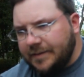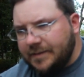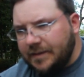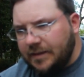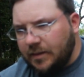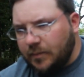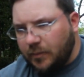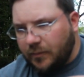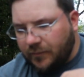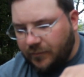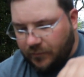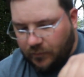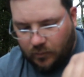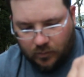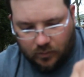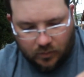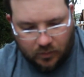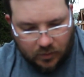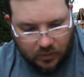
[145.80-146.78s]
let's see, number
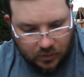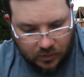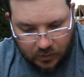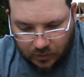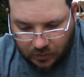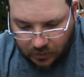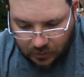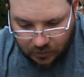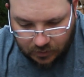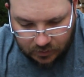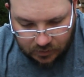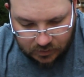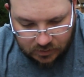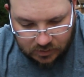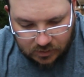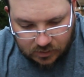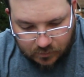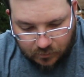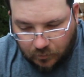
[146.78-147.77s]
four,
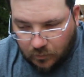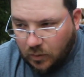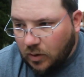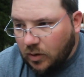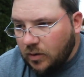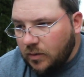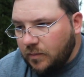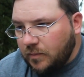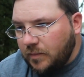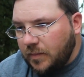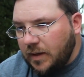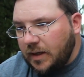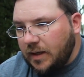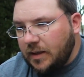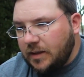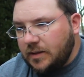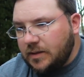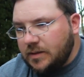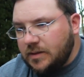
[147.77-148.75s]
smart
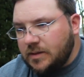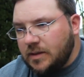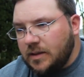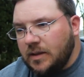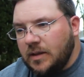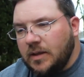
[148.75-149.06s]
baits.